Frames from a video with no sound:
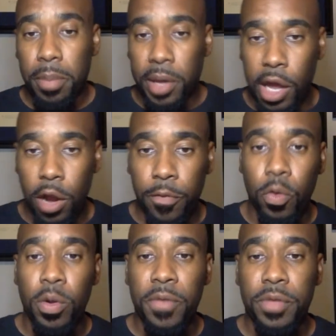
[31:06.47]

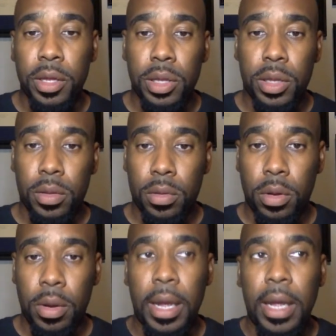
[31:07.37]
careful with this,
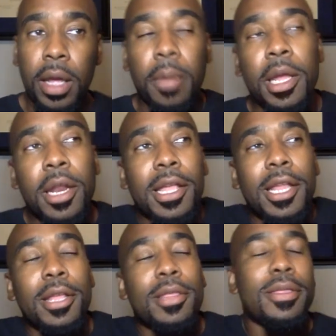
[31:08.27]
right? I mean,
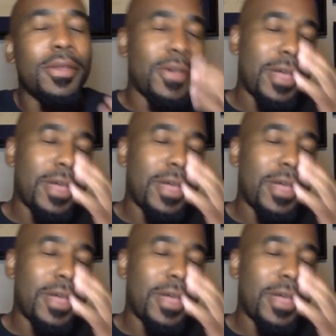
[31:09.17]
and it's